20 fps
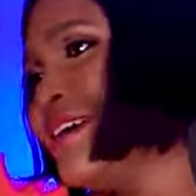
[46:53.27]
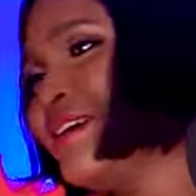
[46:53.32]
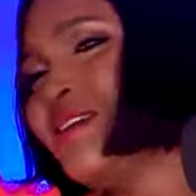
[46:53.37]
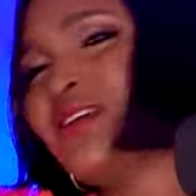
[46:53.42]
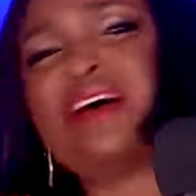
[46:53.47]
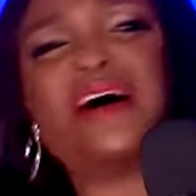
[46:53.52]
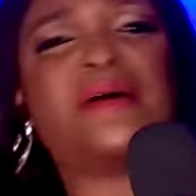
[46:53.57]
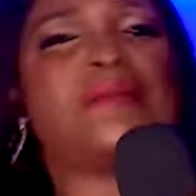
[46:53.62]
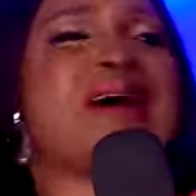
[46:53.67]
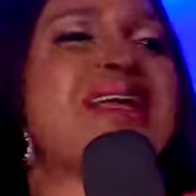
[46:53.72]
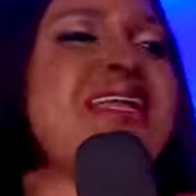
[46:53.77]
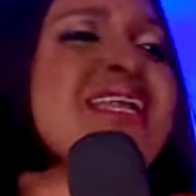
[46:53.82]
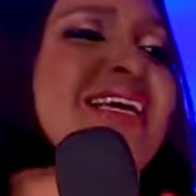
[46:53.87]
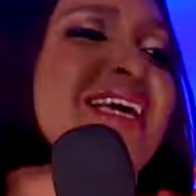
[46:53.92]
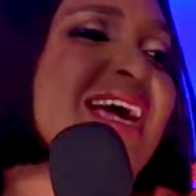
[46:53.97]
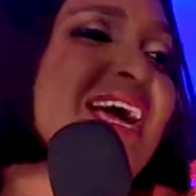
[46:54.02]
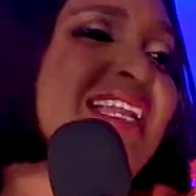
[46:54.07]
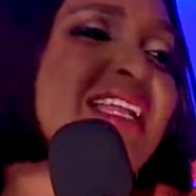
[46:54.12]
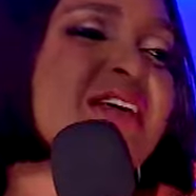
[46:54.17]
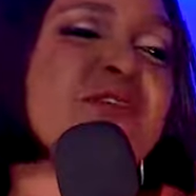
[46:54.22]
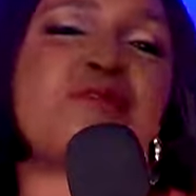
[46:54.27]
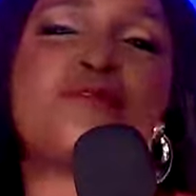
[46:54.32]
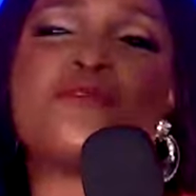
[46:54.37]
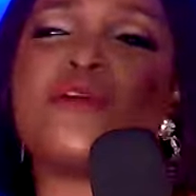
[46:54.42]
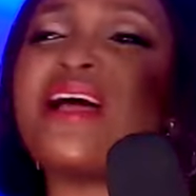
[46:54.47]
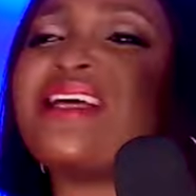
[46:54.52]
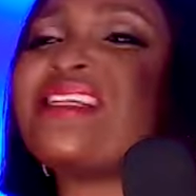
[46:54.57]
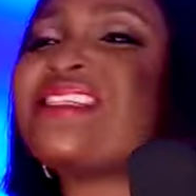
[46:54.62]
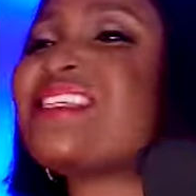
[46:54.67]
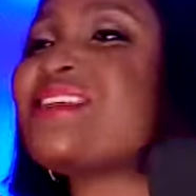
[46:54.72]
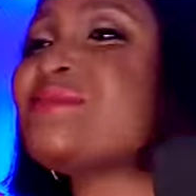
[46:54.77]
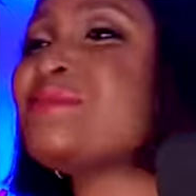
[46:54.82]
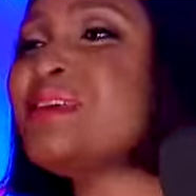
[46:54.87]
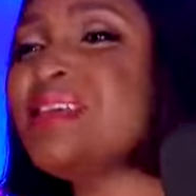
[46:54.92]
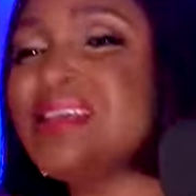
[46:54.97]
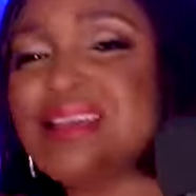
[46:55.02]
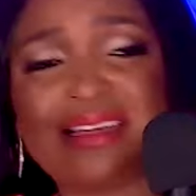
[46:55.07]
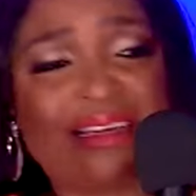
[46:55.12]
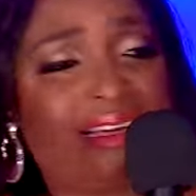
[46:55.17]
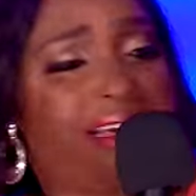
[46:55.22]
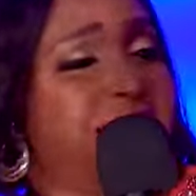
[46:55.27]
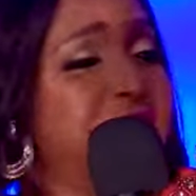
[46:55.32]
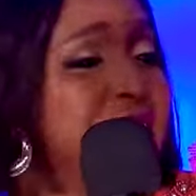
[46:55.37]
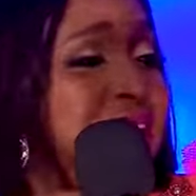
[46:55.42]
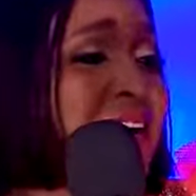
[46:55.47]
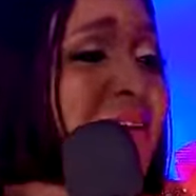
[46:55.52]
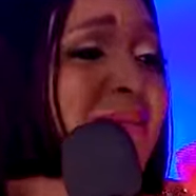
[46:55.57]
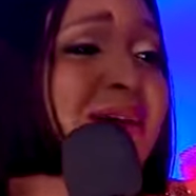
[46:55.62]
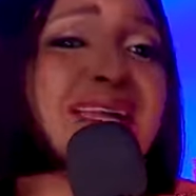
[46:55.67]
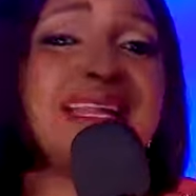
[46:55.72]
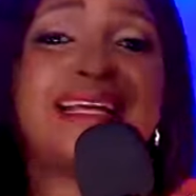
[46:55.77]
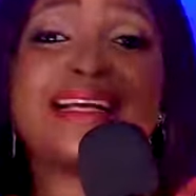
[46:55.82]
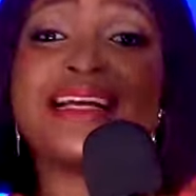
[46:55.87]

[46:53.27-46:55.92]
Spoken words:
Nobody can influence me. Madam,